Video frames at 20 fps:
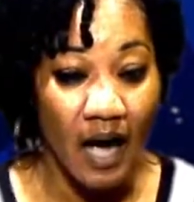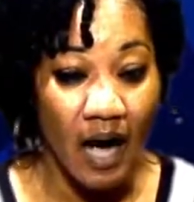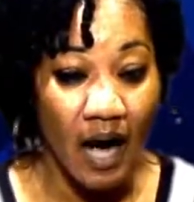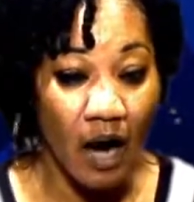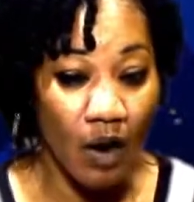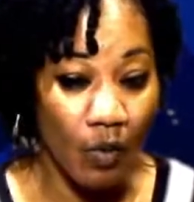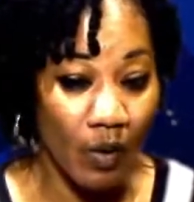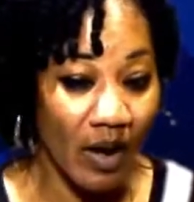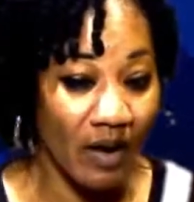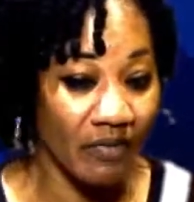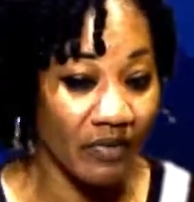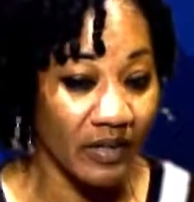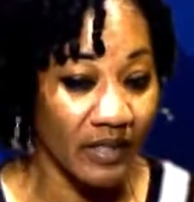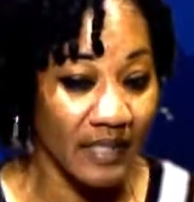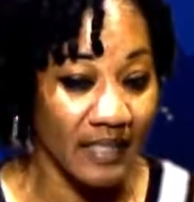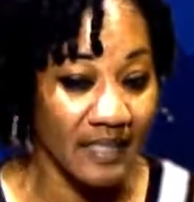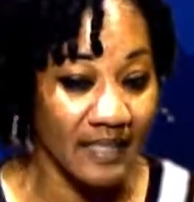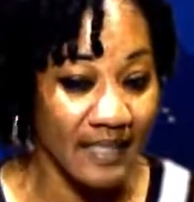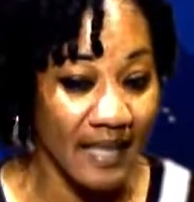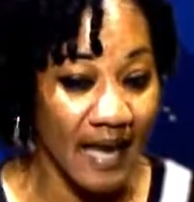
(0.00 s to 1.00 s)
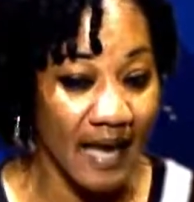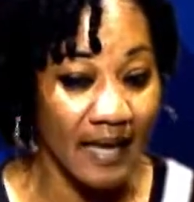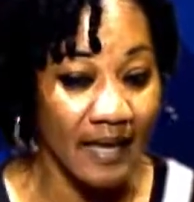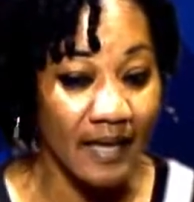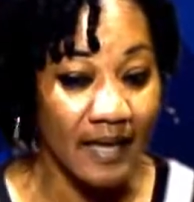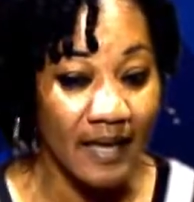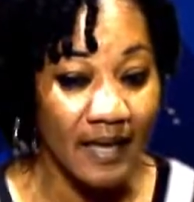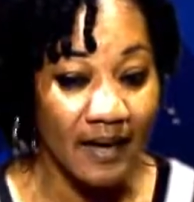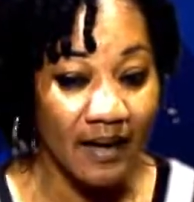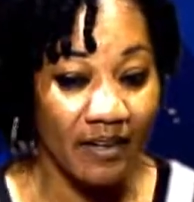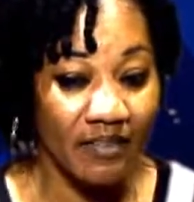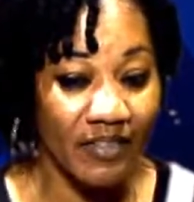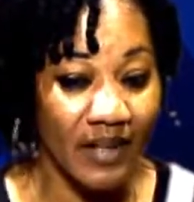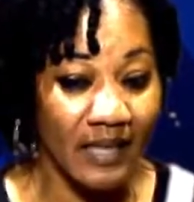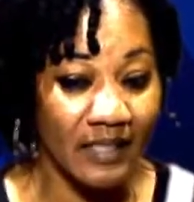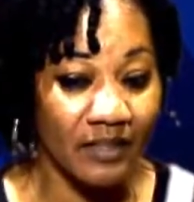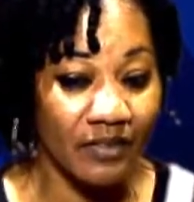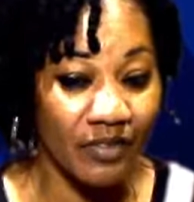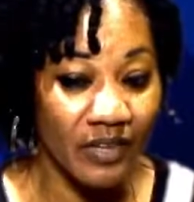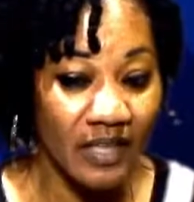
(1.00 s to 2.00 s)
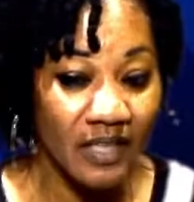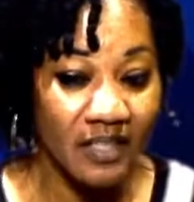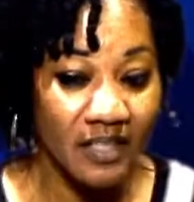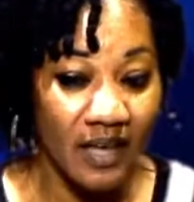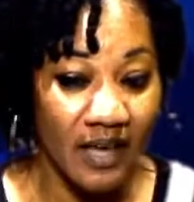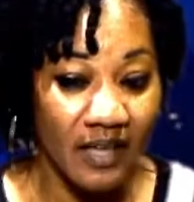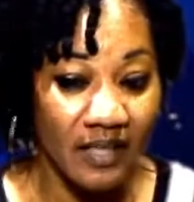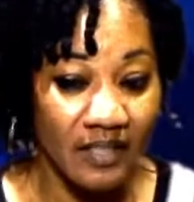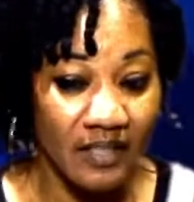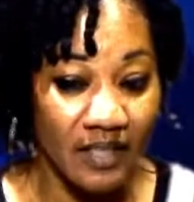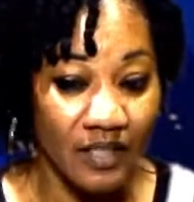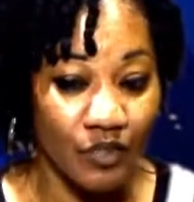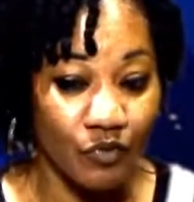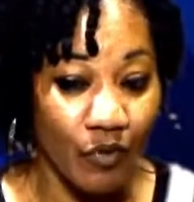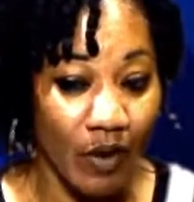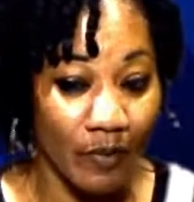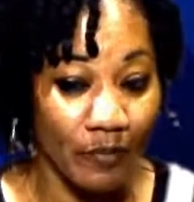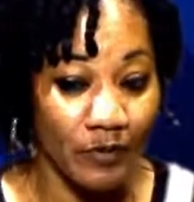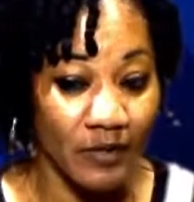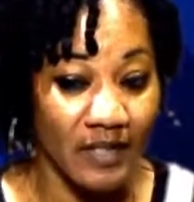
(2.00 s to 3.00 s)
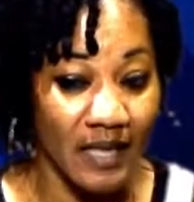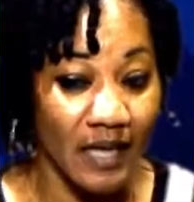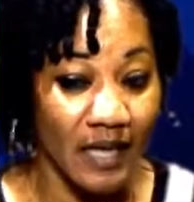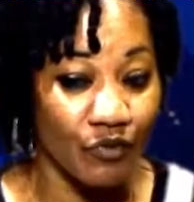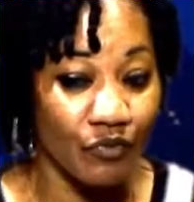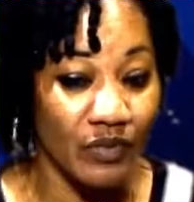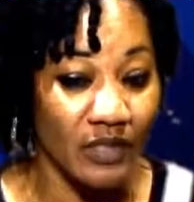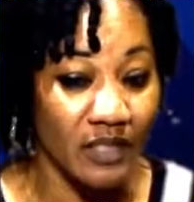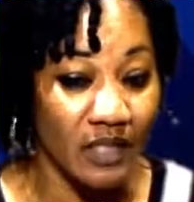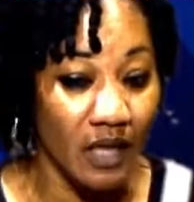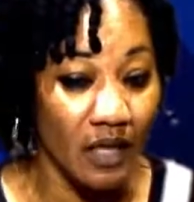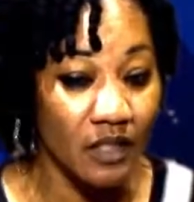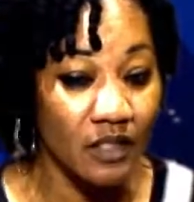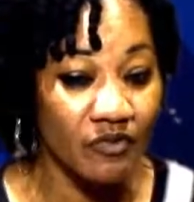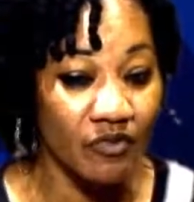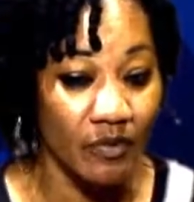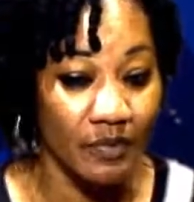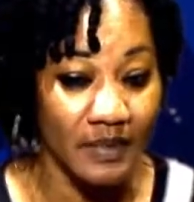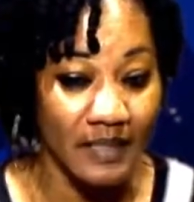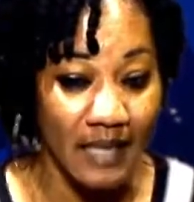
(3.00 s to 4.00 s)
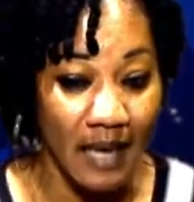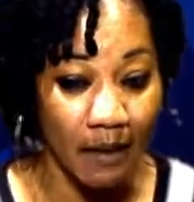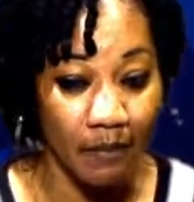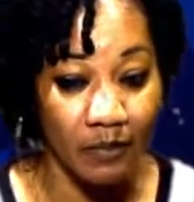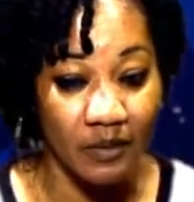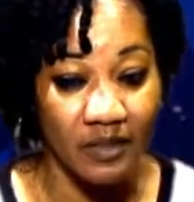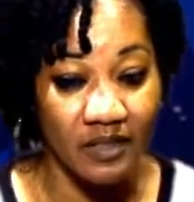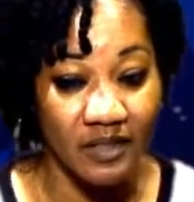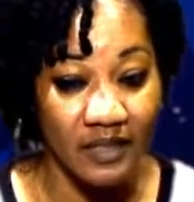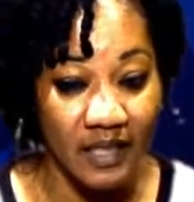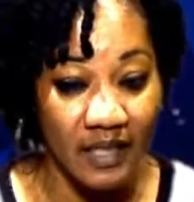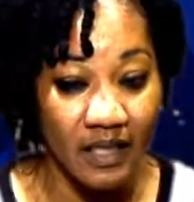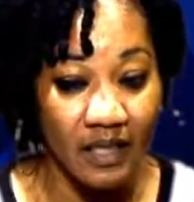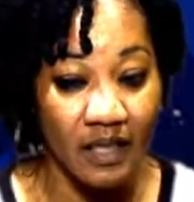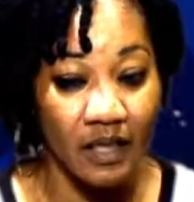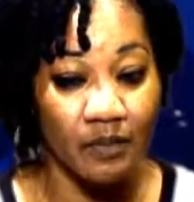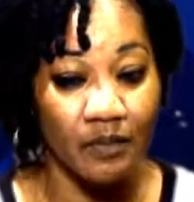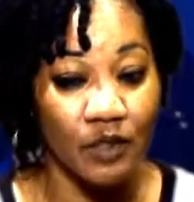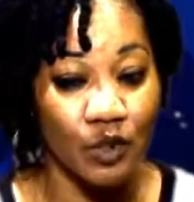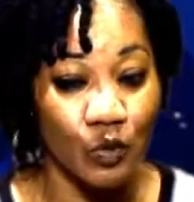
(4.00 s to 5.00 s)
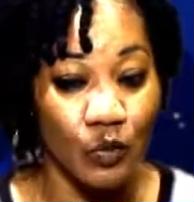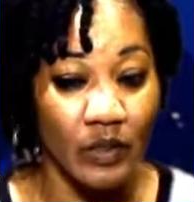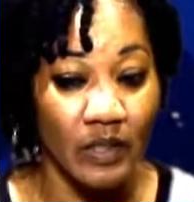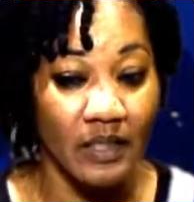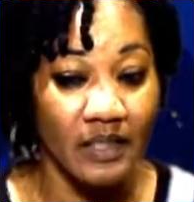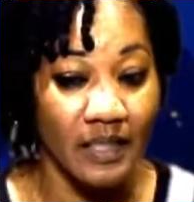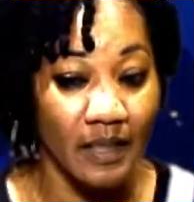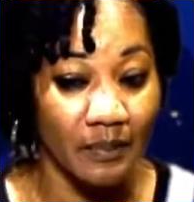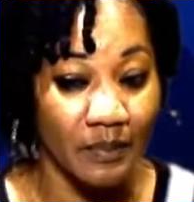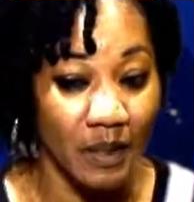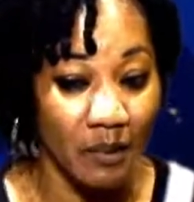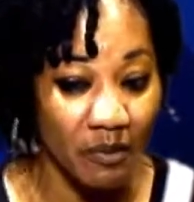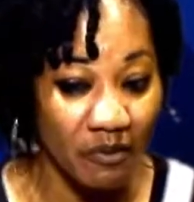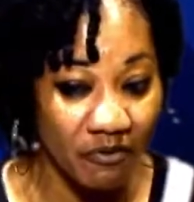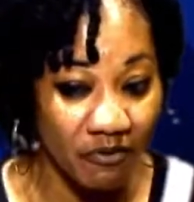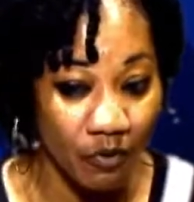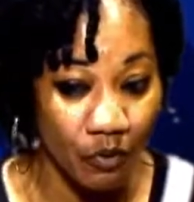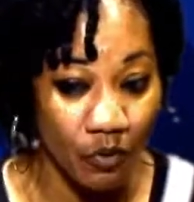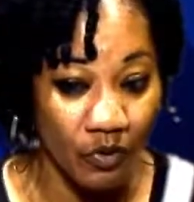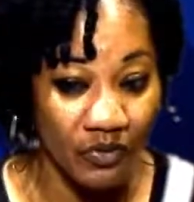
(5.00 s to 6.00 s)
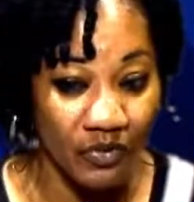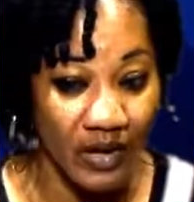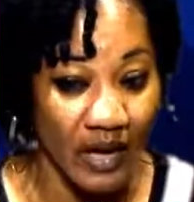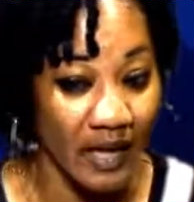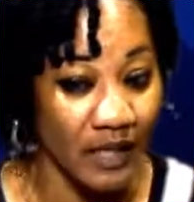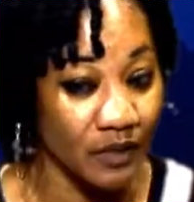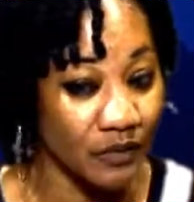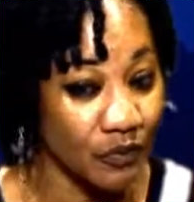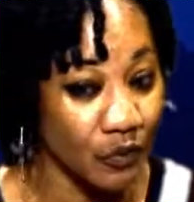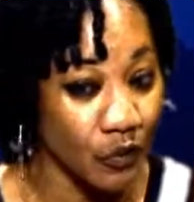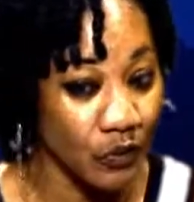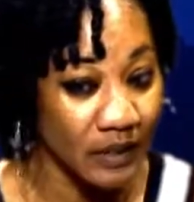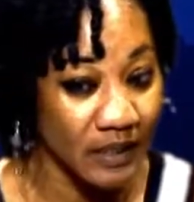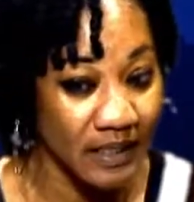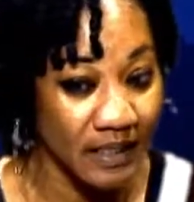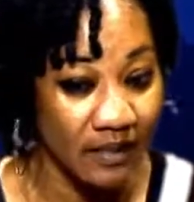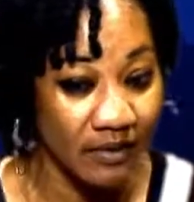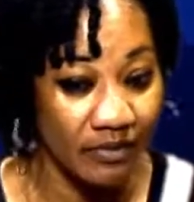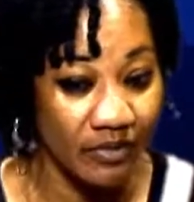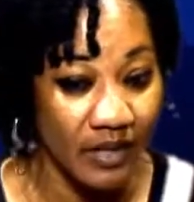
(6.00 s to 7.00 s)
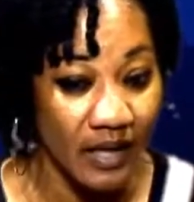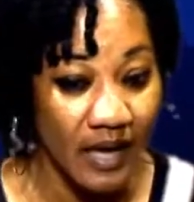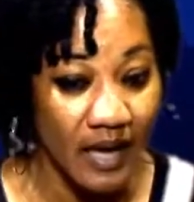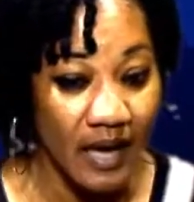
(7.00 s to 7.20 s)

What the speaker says: However, it said that these cases represent results from samples taken between September 4th and 14th